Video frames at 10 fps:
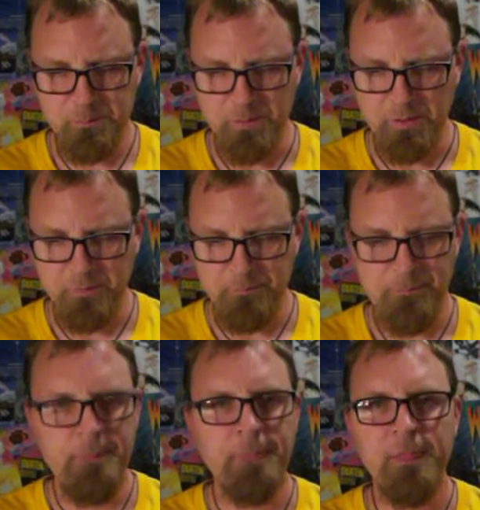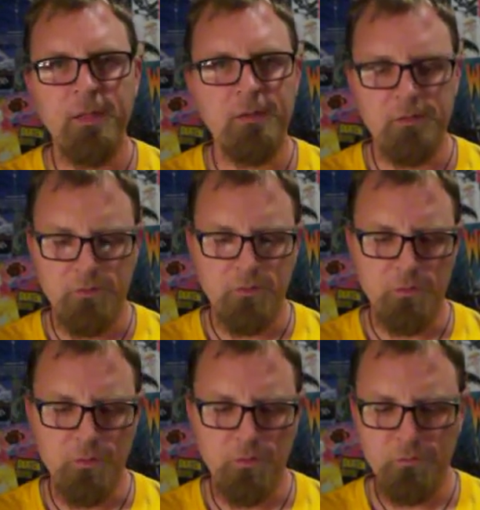but who
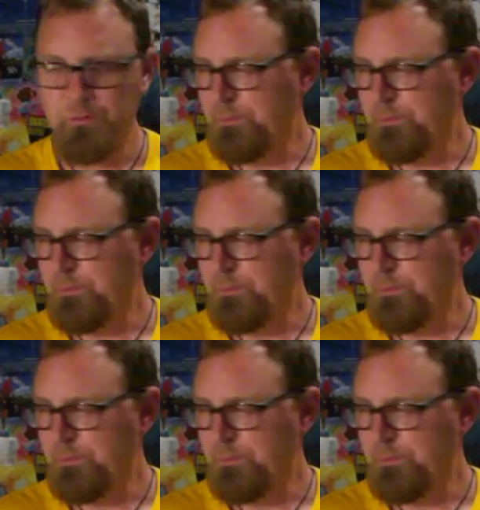knows.